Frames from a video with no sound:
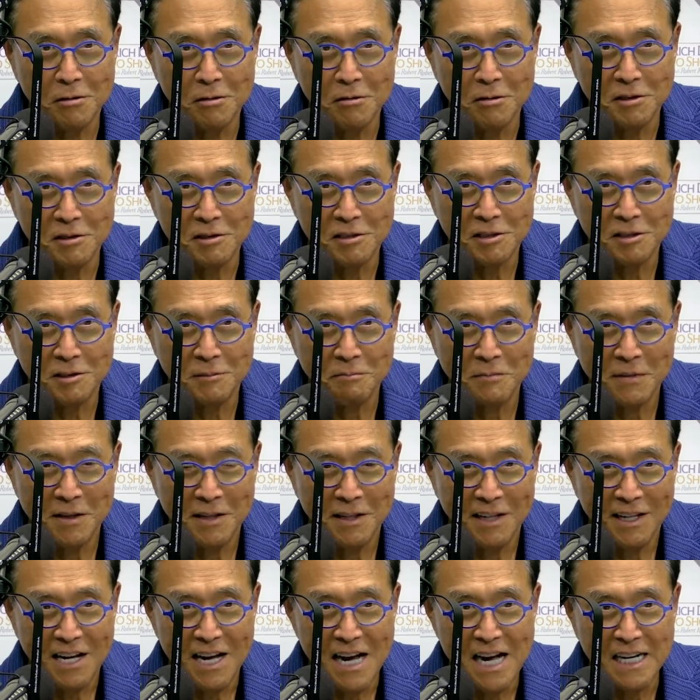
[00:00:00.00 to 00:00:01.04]
who's
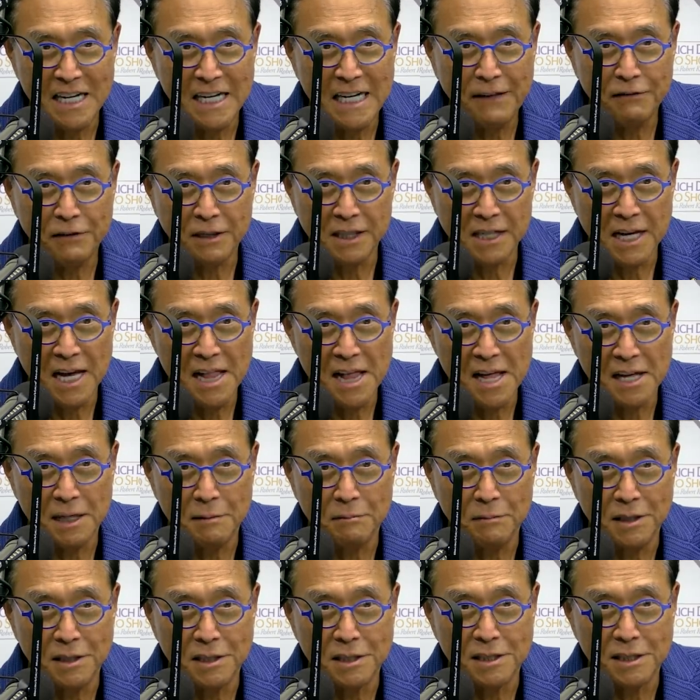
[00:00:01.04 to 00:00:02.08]
I didn't have to yell at him
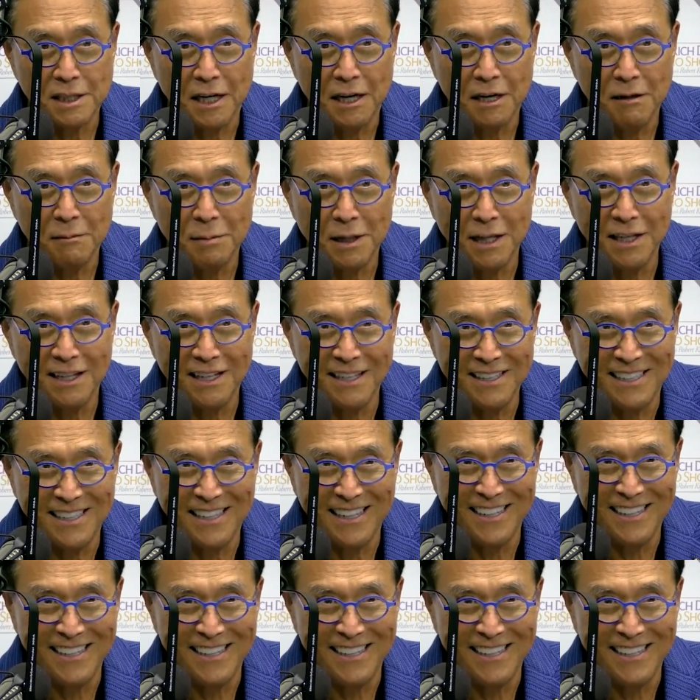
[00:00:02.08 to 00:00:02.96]
this time. No, I,